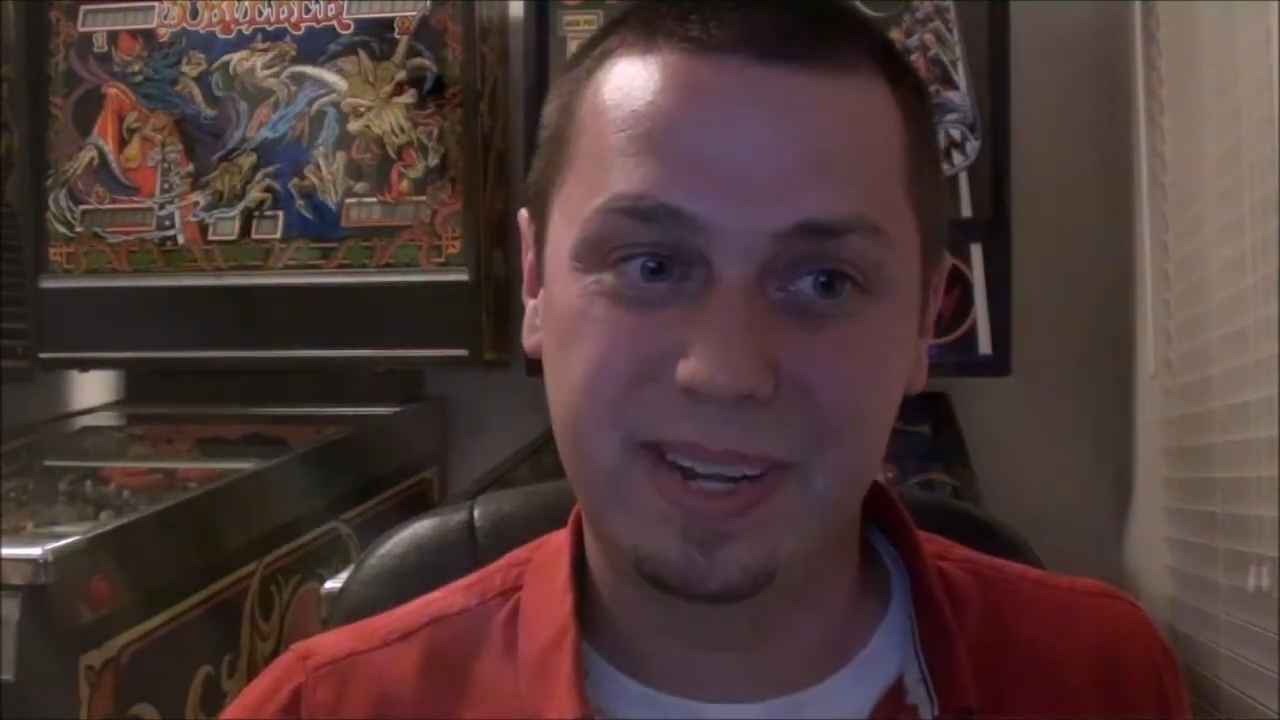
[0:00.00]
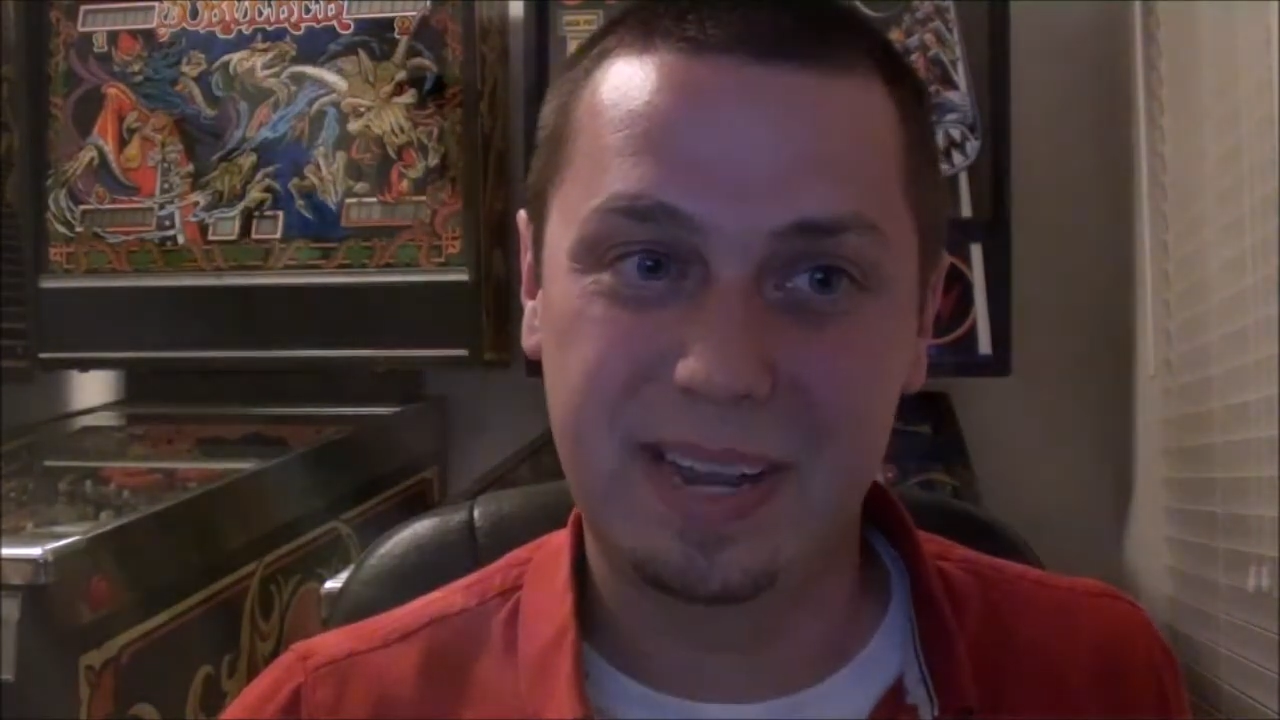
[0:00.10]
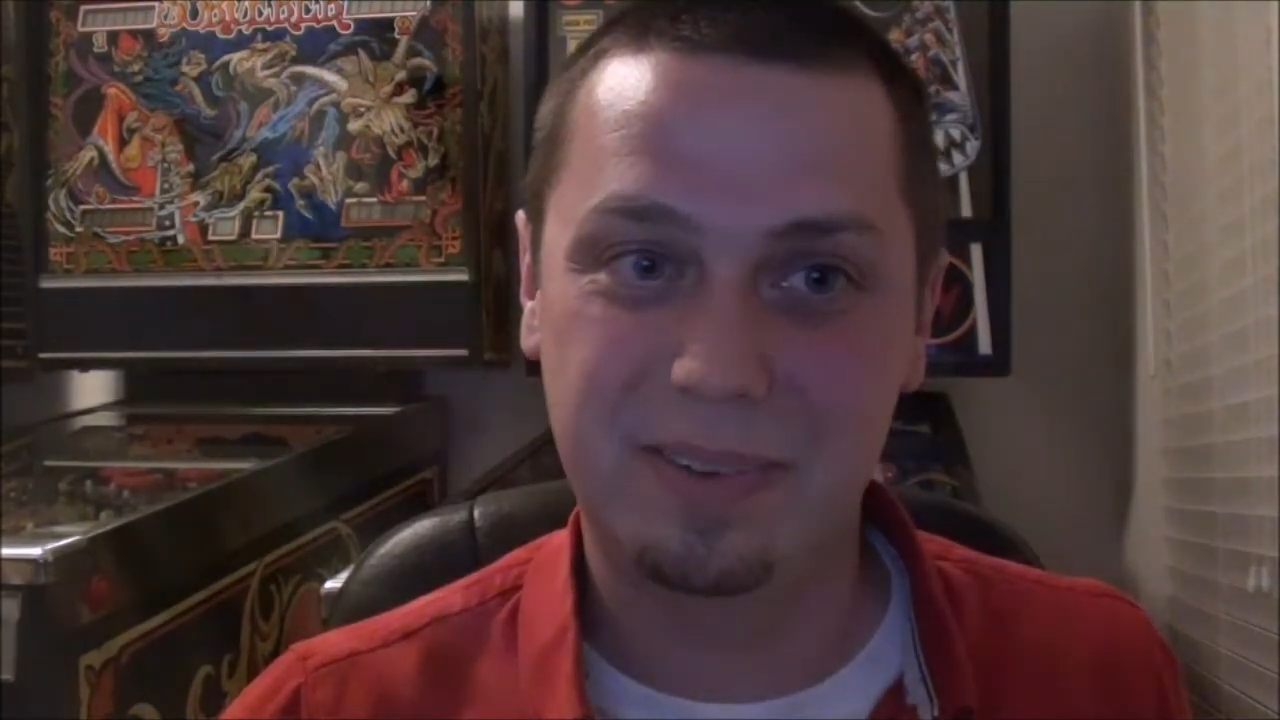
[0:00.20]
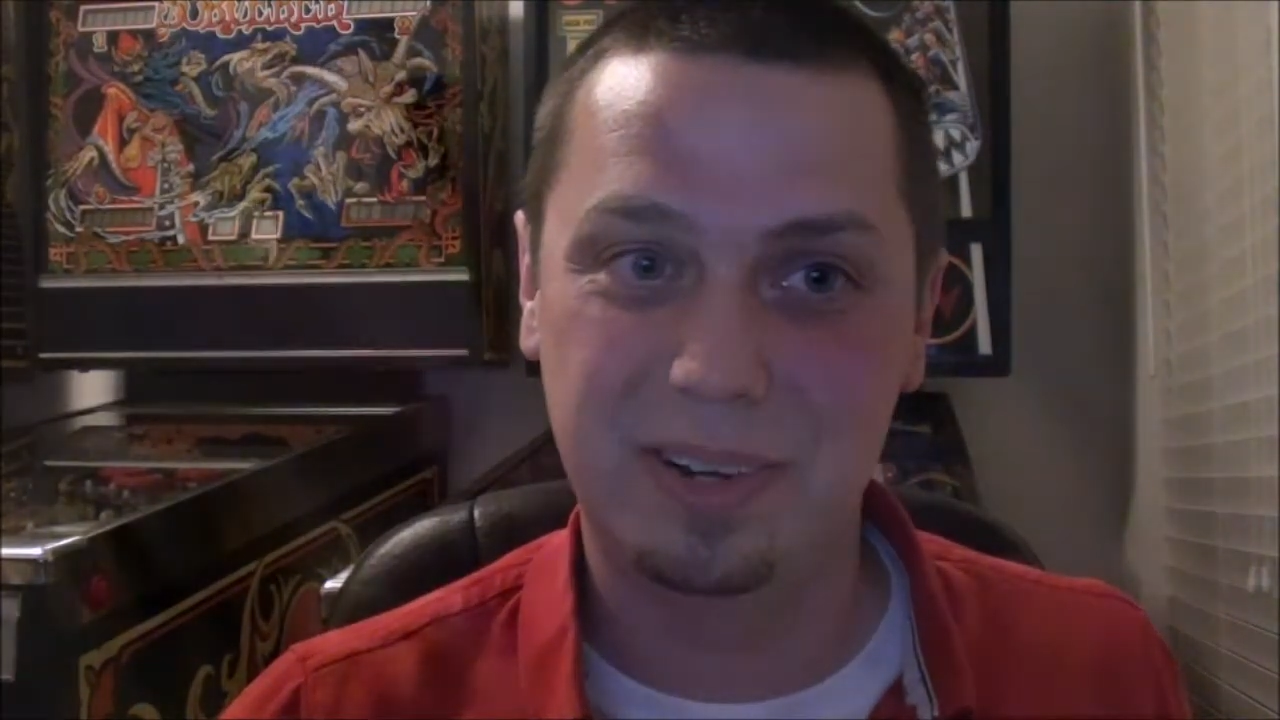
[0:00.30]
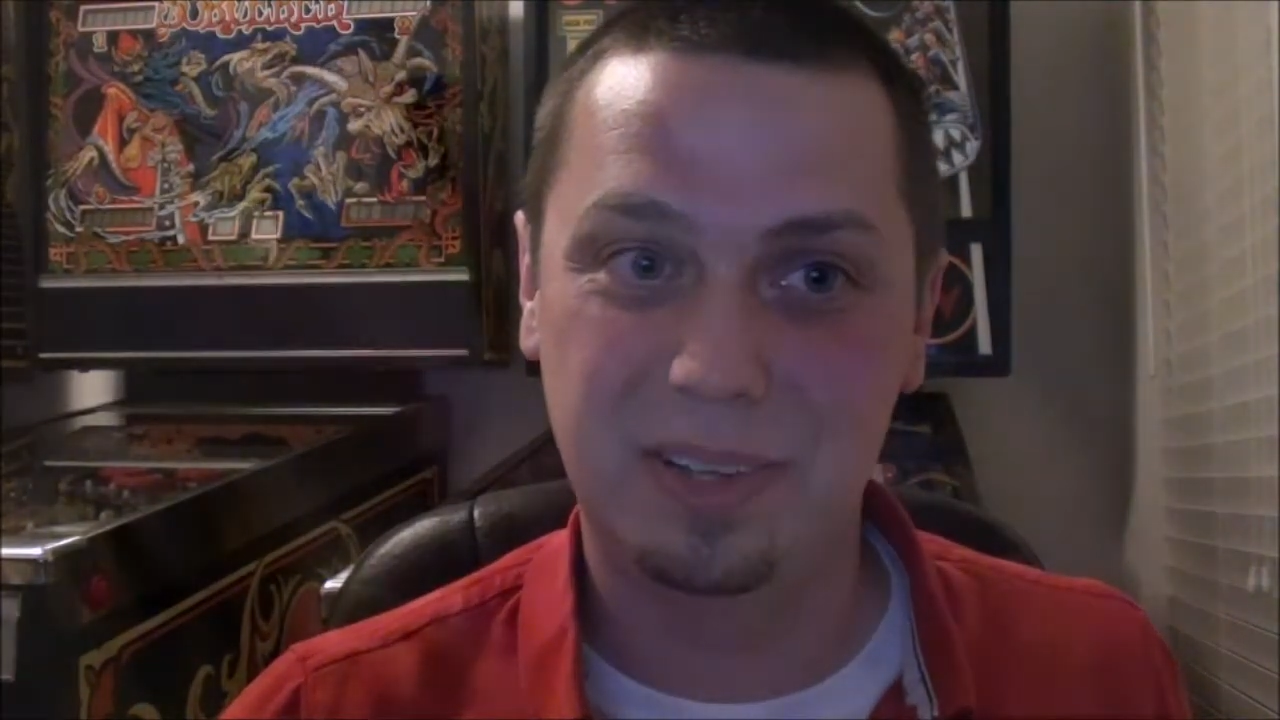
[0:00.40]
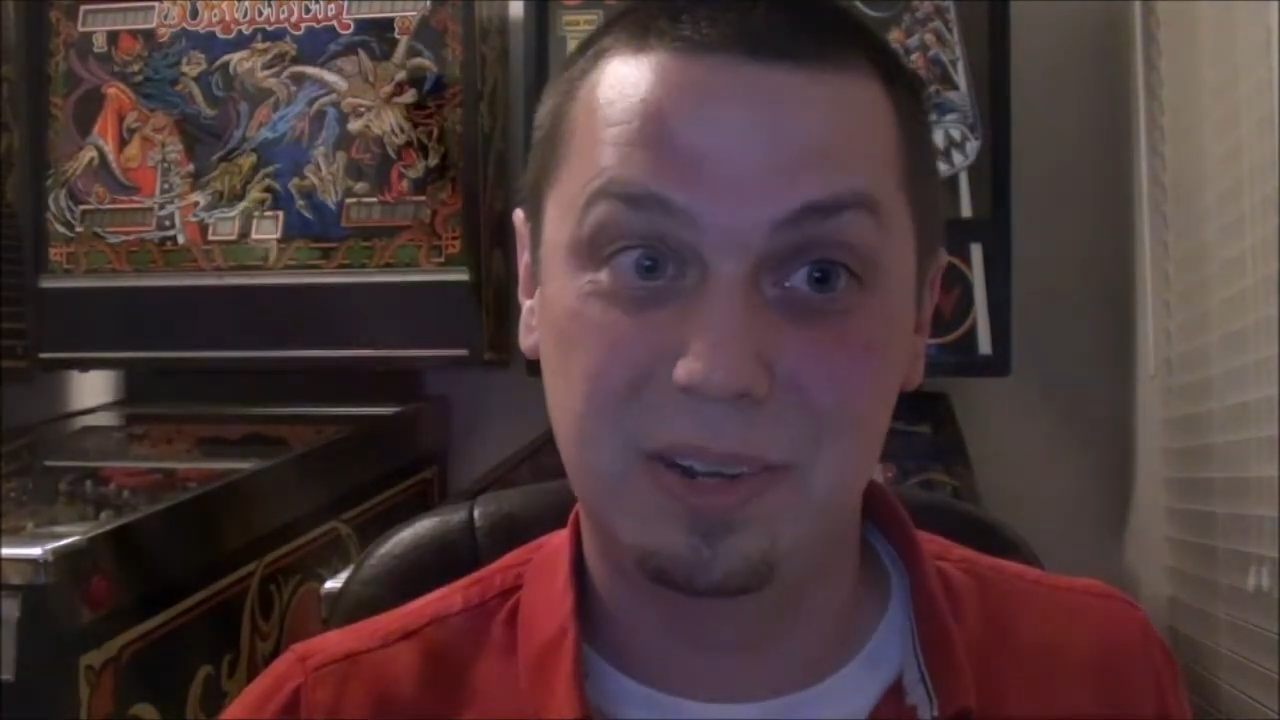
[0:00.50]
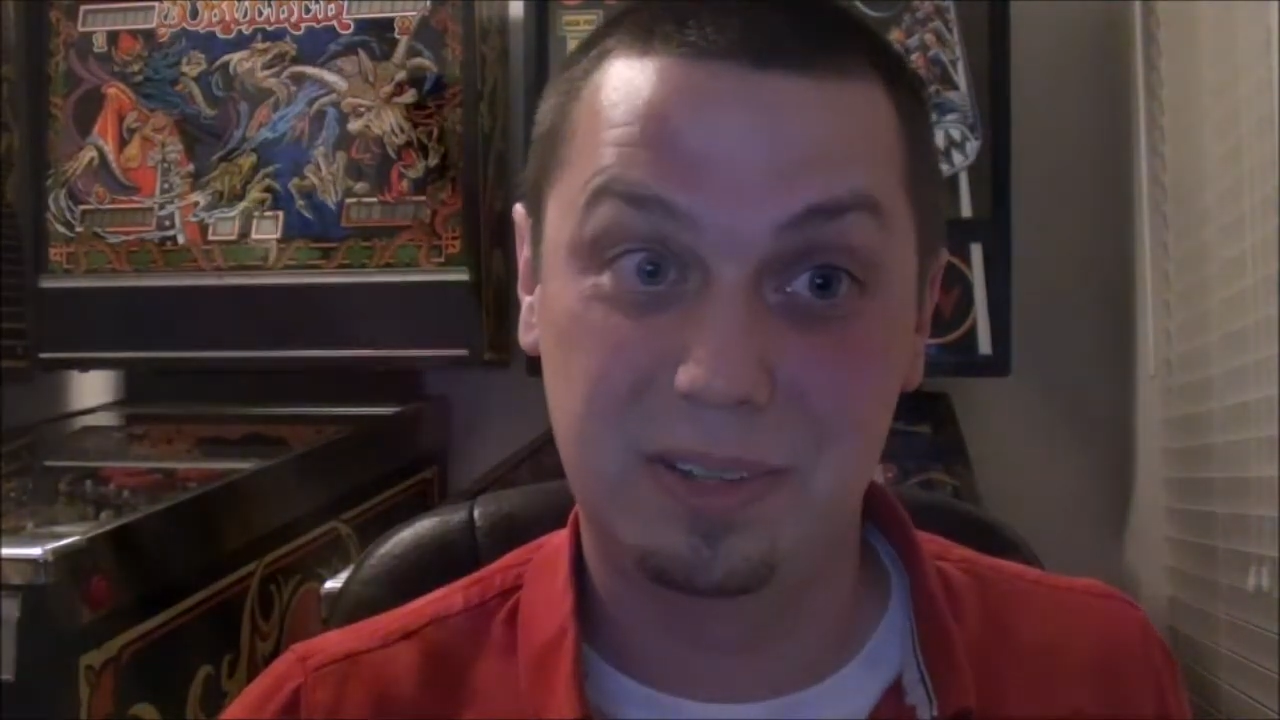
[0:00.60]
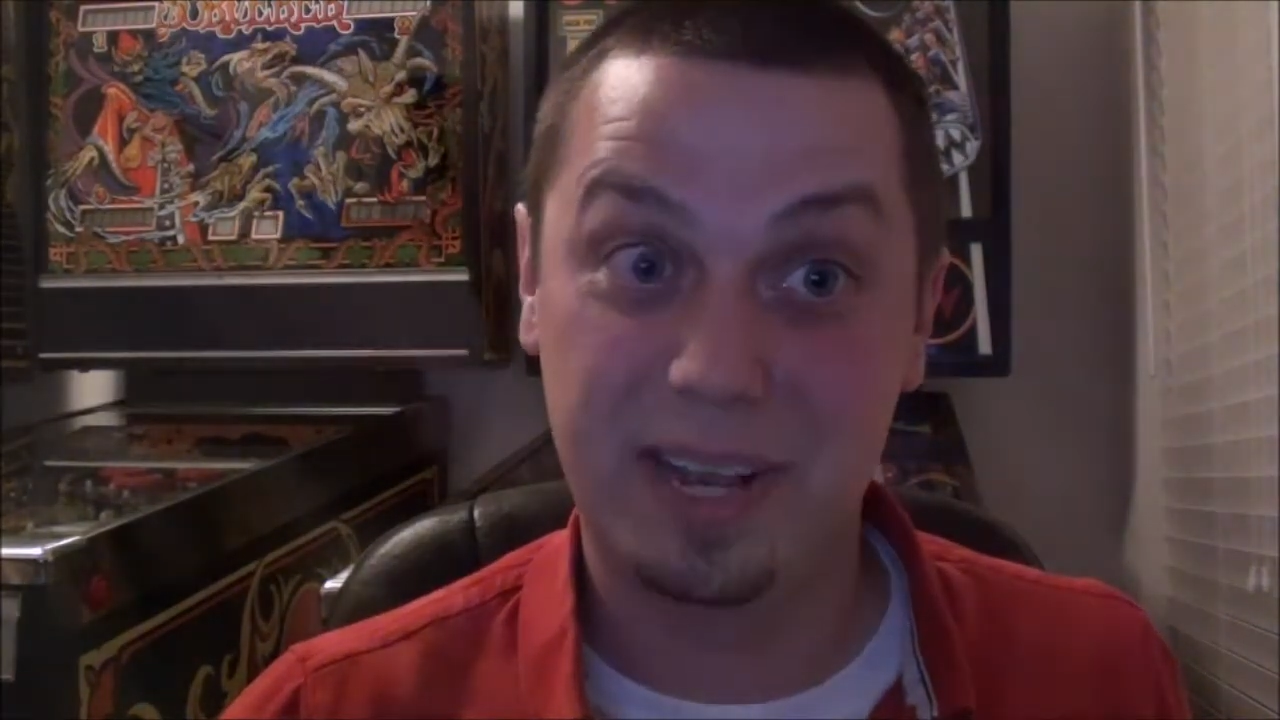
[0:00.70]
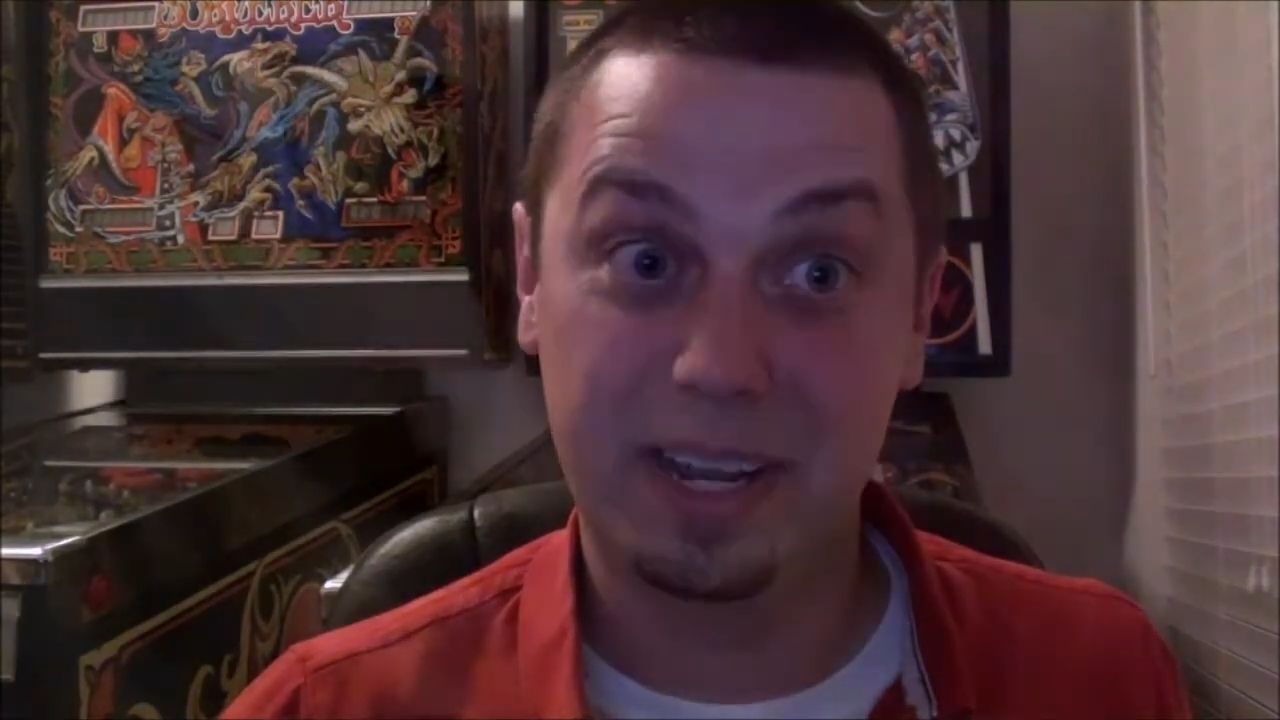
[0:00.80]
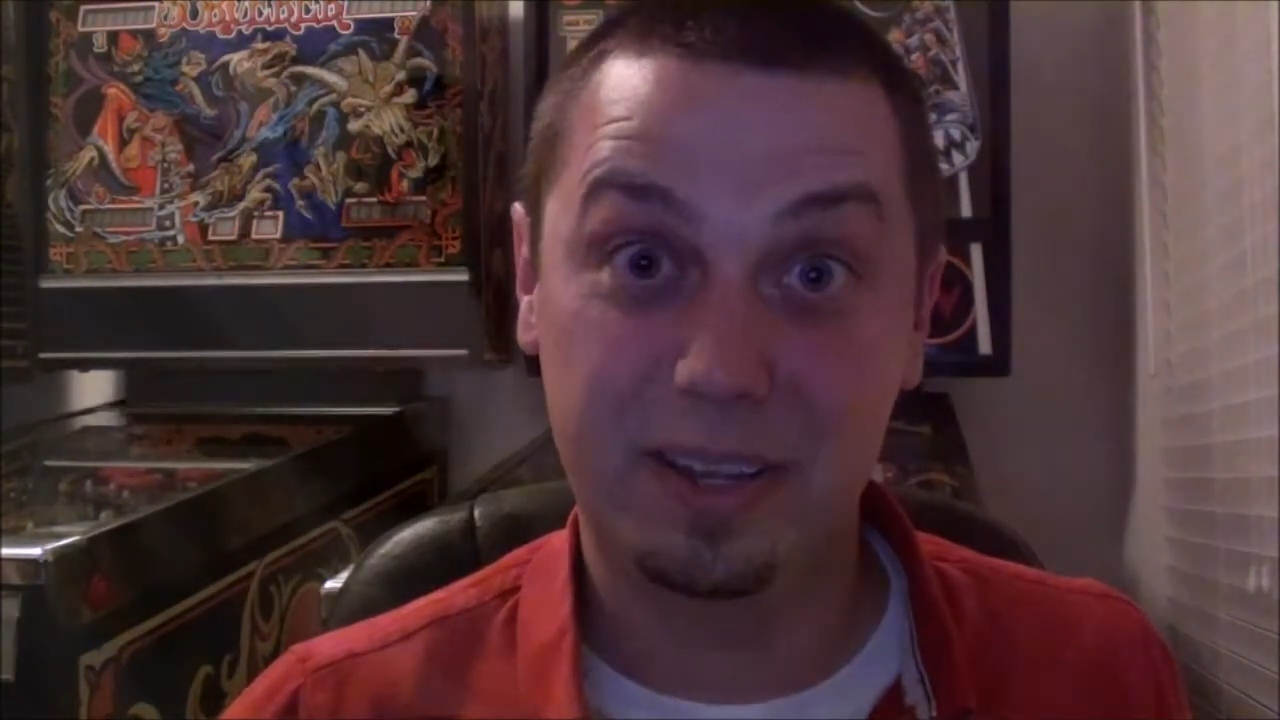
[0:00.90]
gave her a
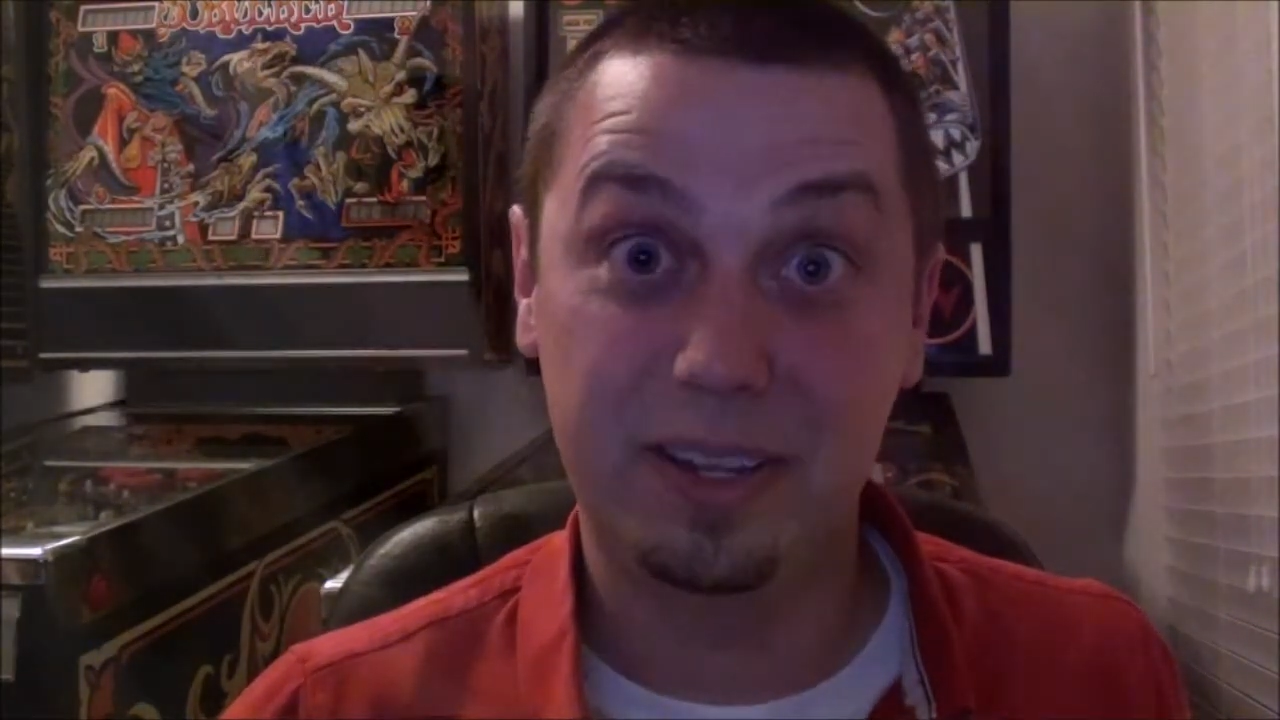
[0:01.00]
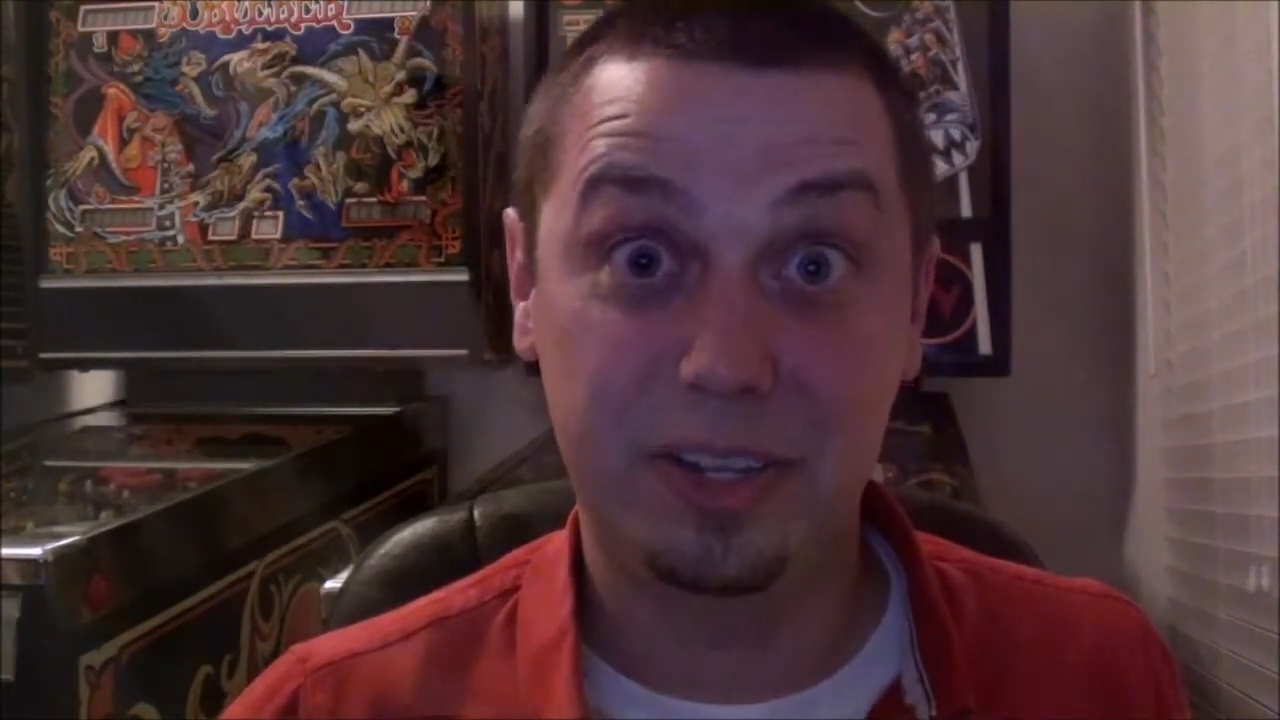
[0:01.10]
look like,